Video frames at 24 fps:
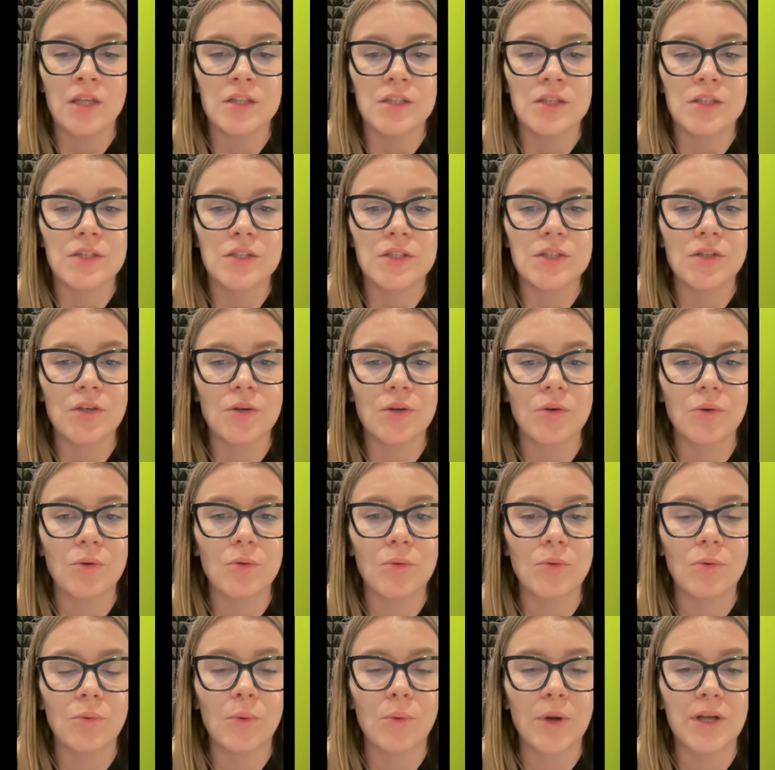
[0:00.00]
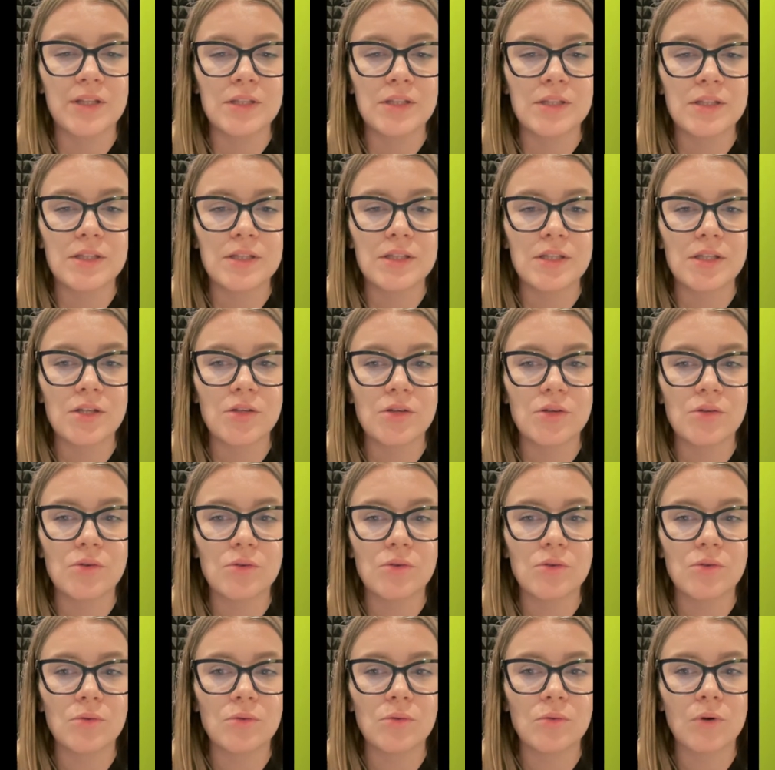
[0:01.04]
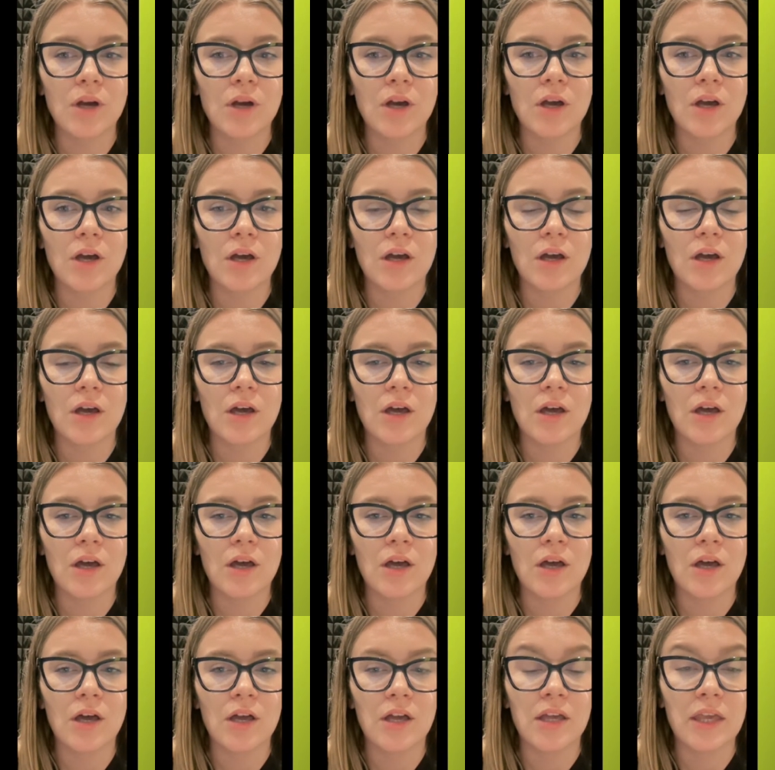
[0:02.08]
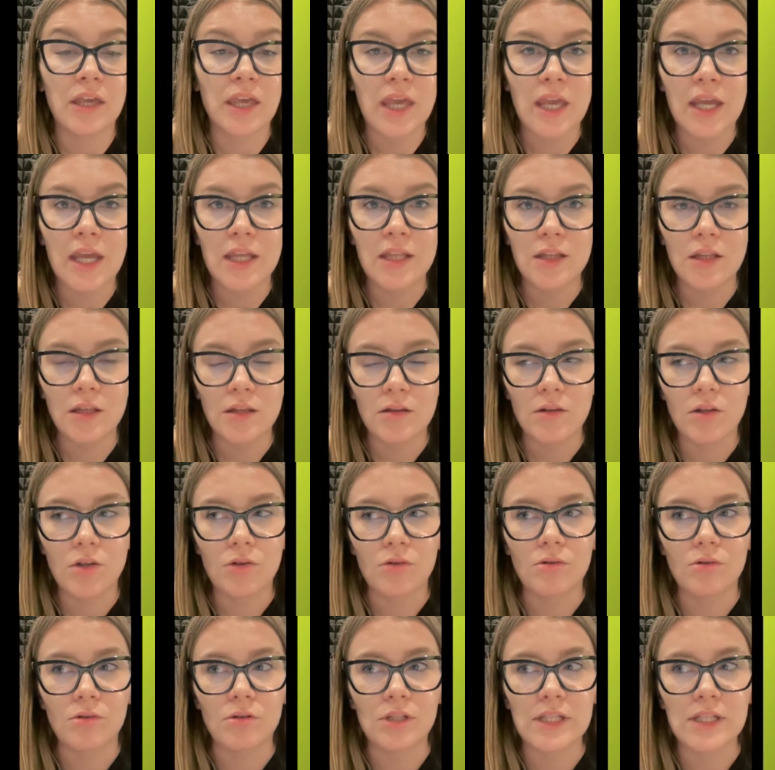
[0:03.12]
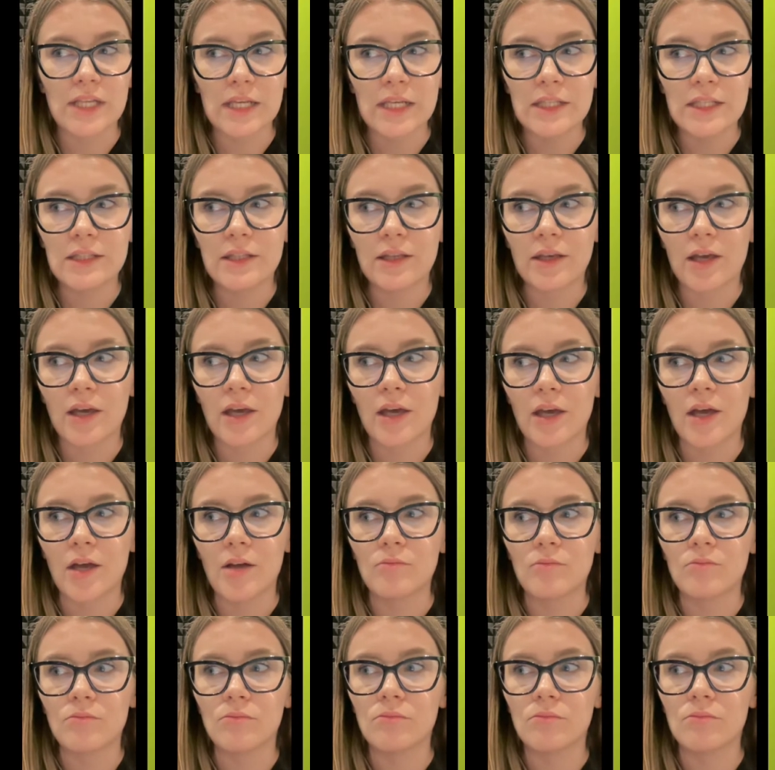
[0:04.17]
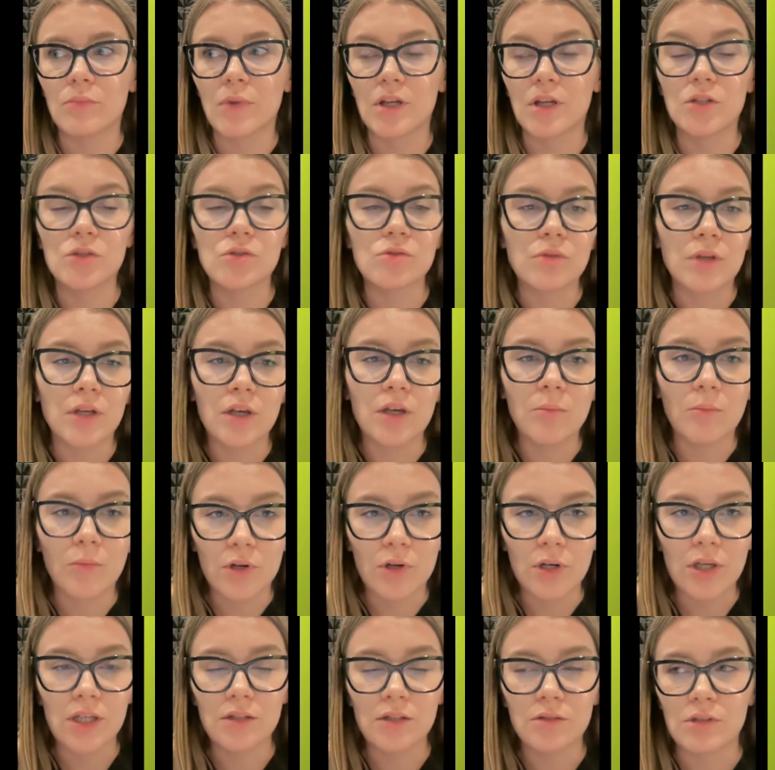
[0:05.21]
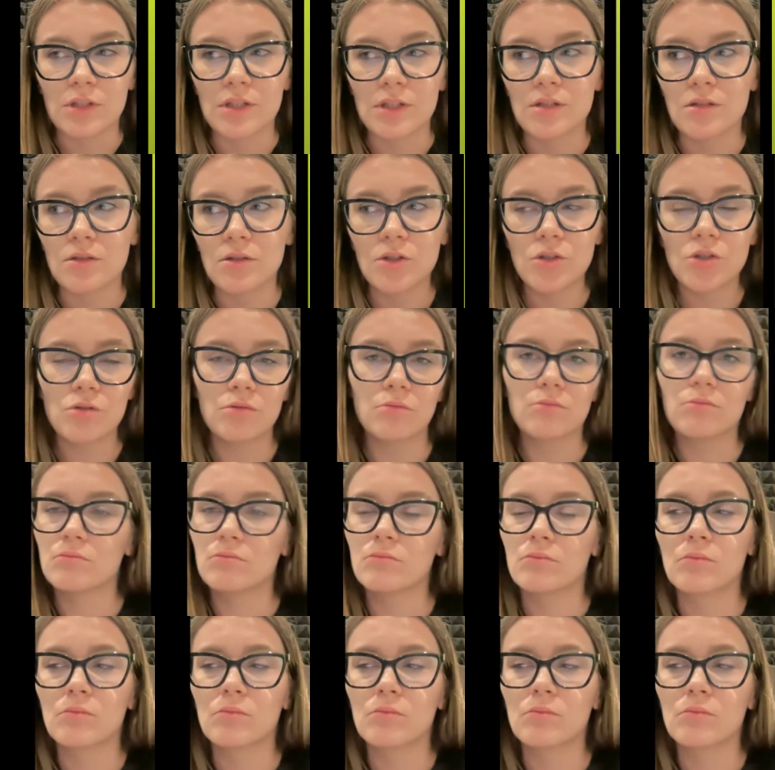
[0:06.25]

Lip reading: So once you gain your data by doing market research,